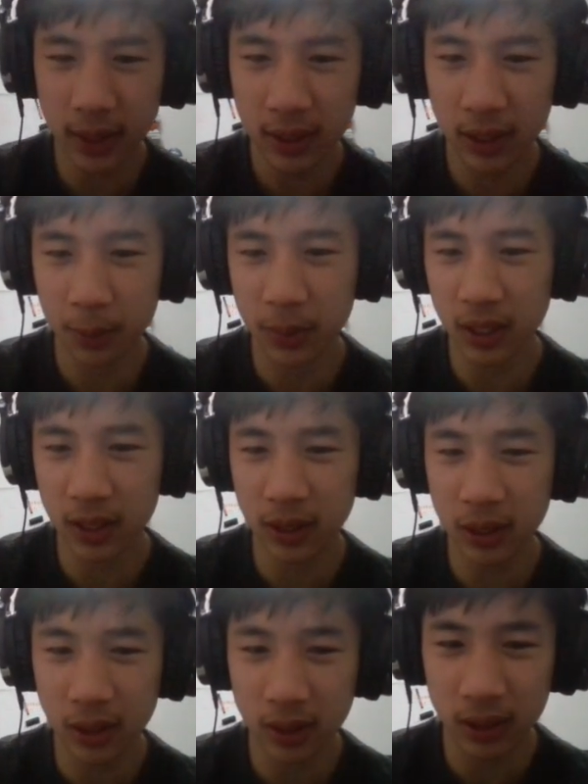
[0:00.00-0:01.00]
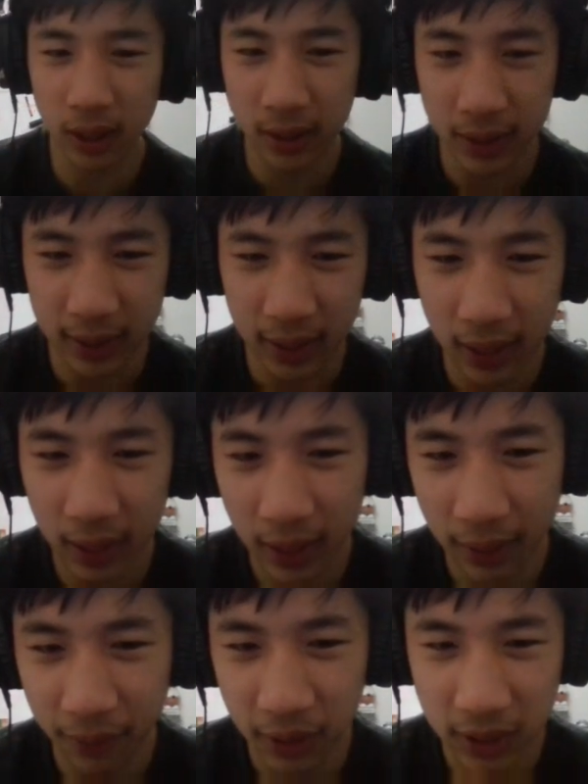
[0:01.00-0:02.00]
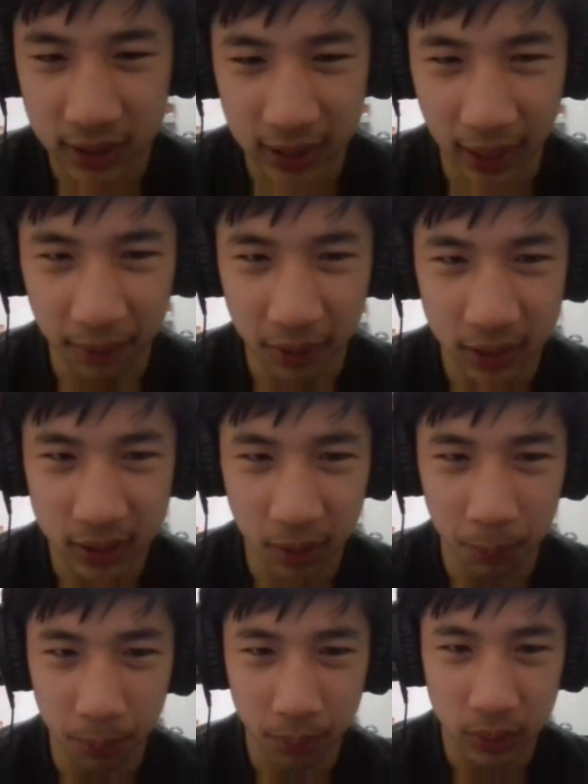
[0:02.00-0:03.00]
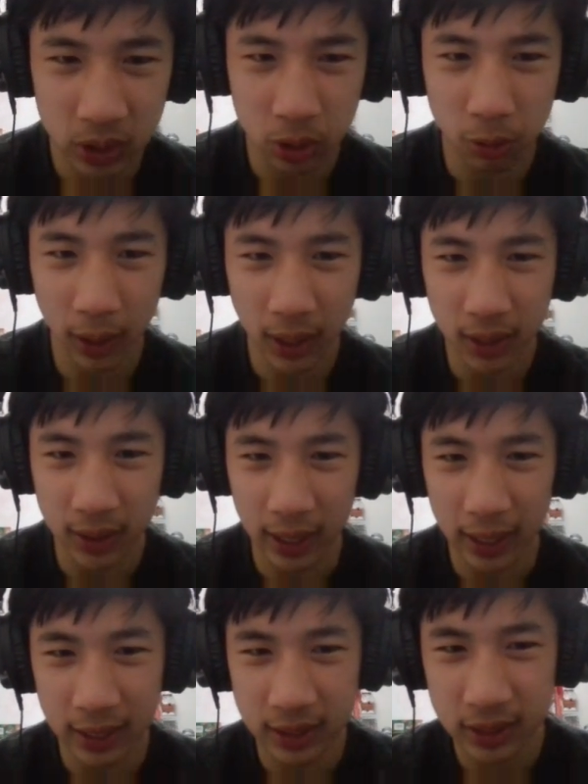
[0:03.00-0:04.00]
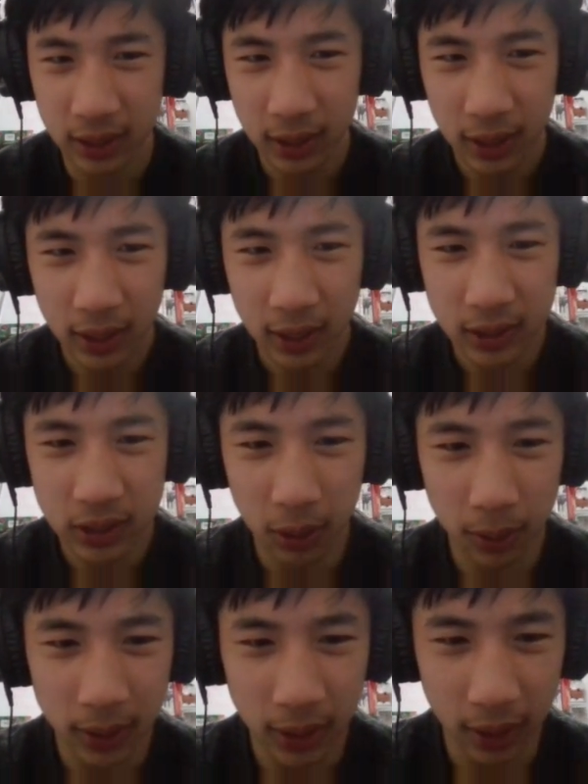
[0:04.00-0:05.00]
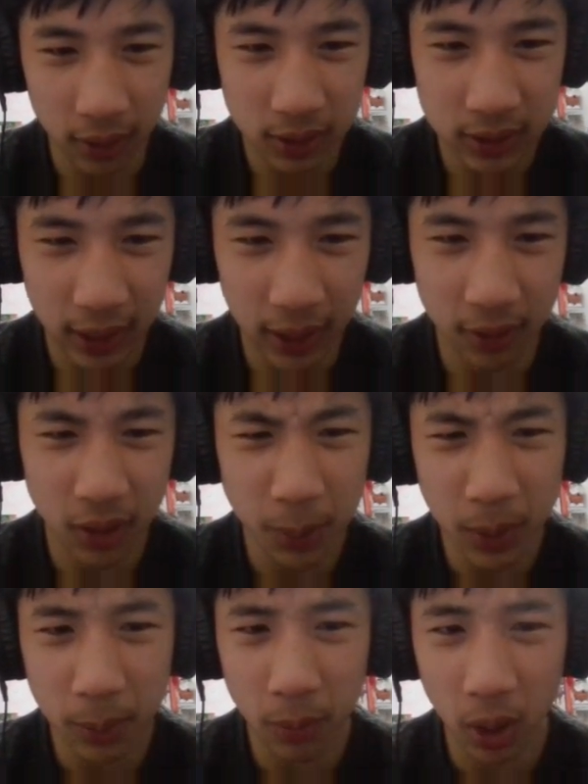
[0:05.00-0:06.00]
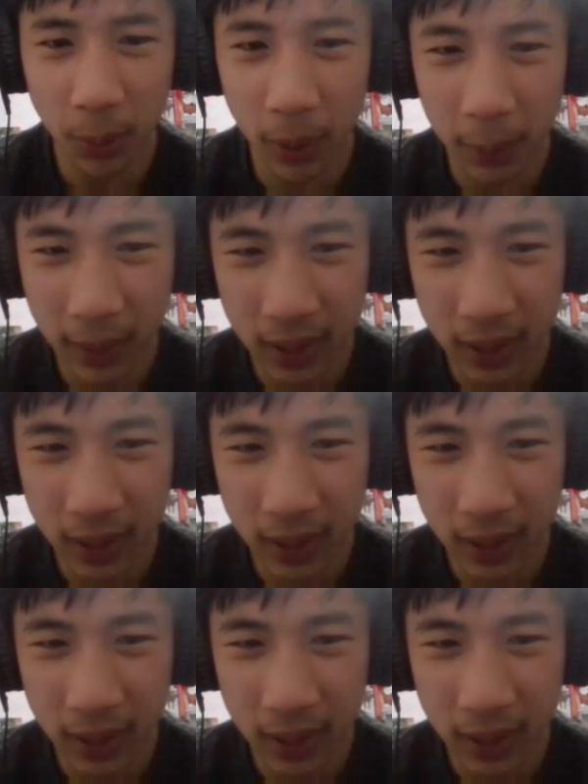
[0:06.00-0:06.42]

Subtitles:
it'd be a good idea if I just gave it the square class so it can understand a little bit more about my